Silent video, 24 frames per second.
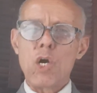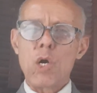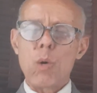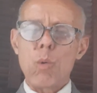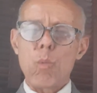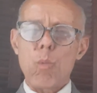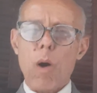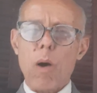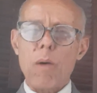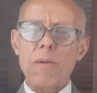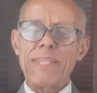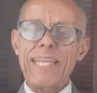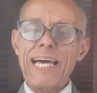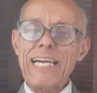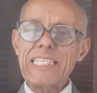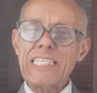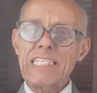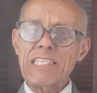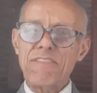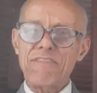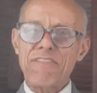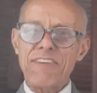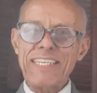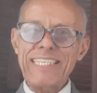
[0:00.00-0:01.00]
Well,
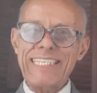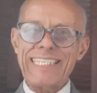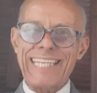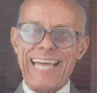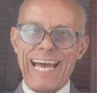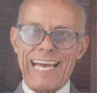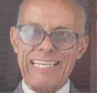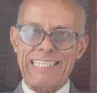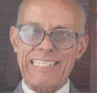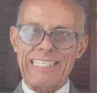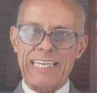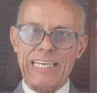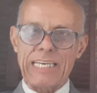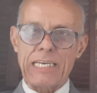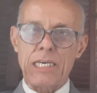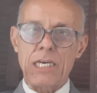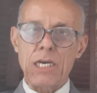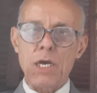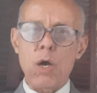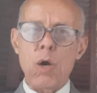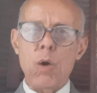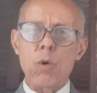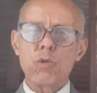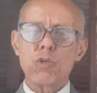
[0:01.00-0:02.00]
that's fantastic.
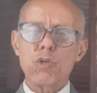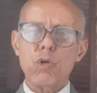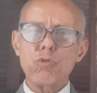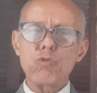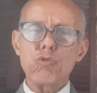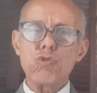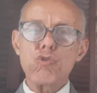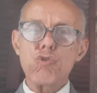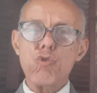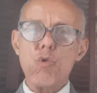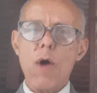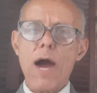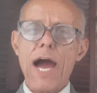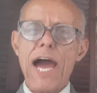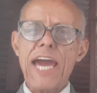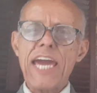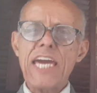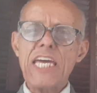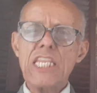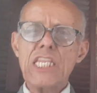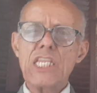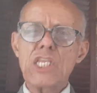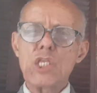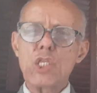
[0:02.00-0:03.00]
So
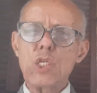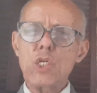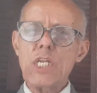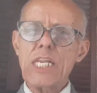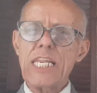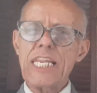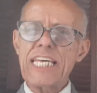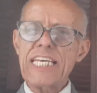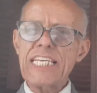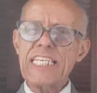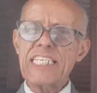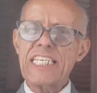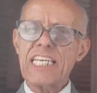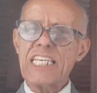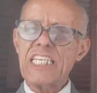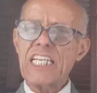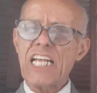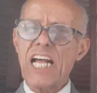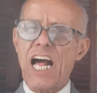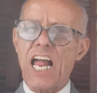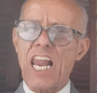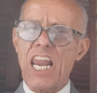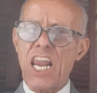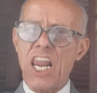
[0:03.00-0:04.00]
try to
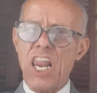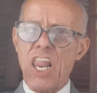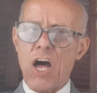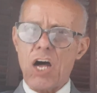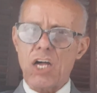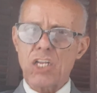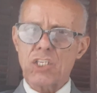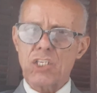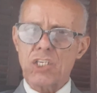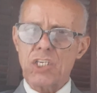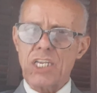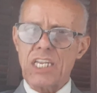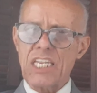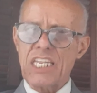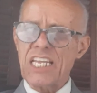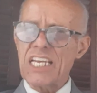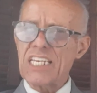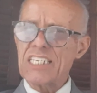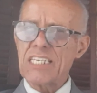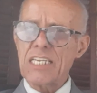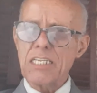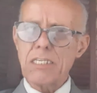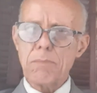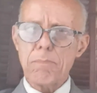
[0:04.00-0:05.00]
listen a lot.
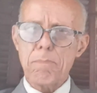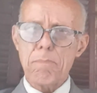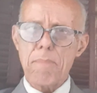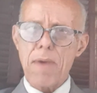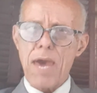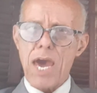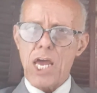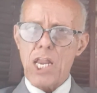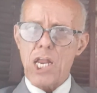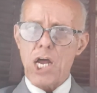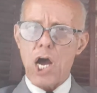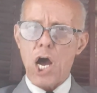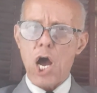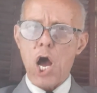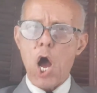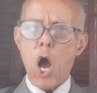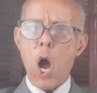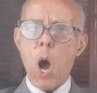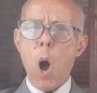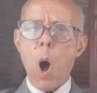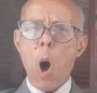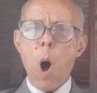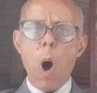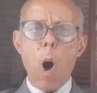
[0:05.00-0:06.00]
Doesn't matter.
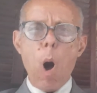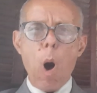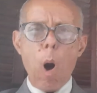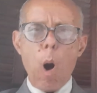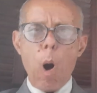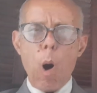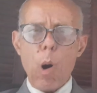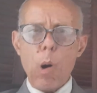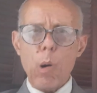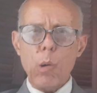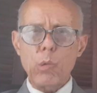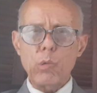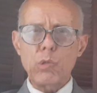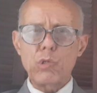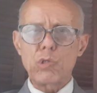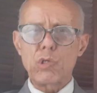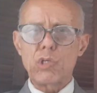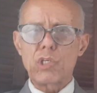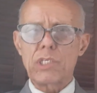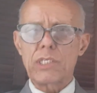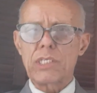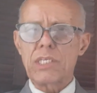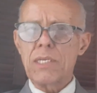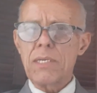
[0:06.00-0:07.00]

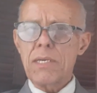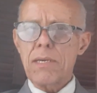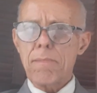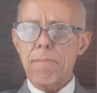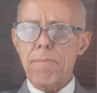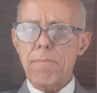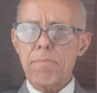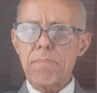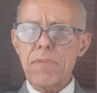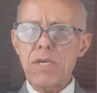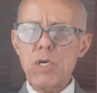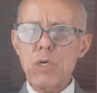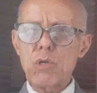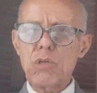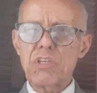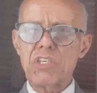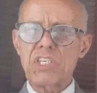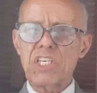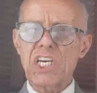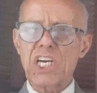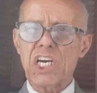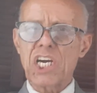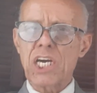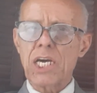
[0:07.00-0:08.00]
Audios,
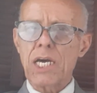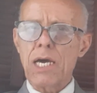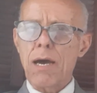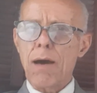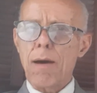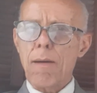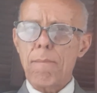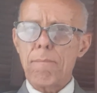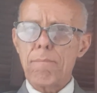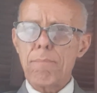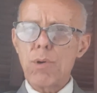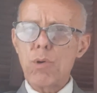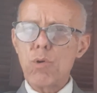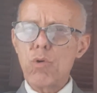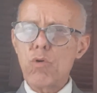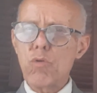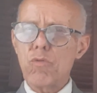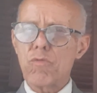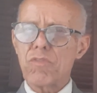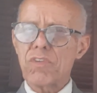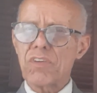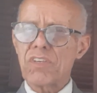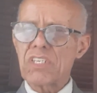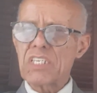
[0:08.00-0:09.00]
music,
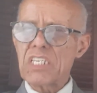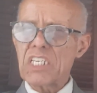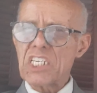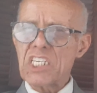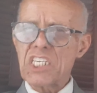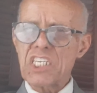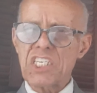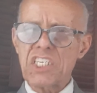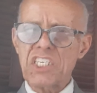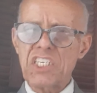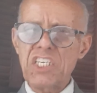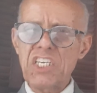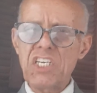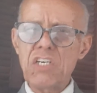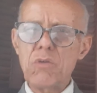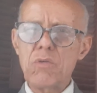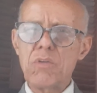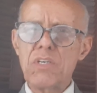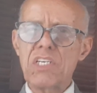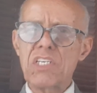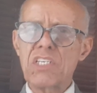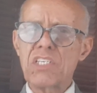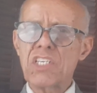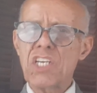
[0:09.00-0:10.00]
movies,
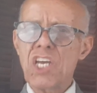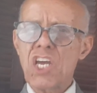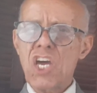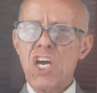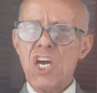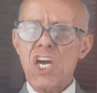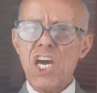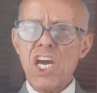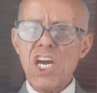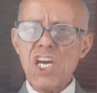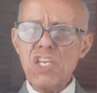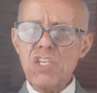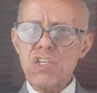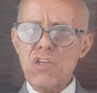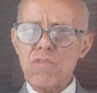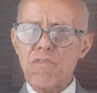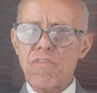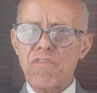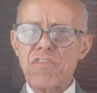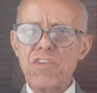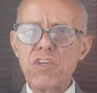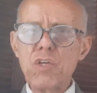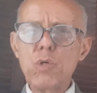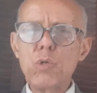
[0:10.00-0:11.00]
series,
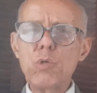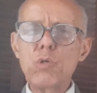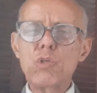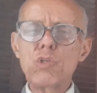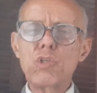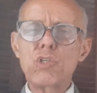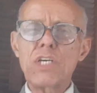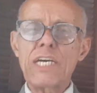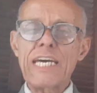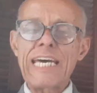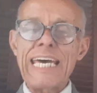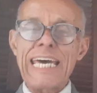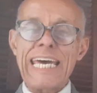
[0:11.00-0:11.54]
interviews.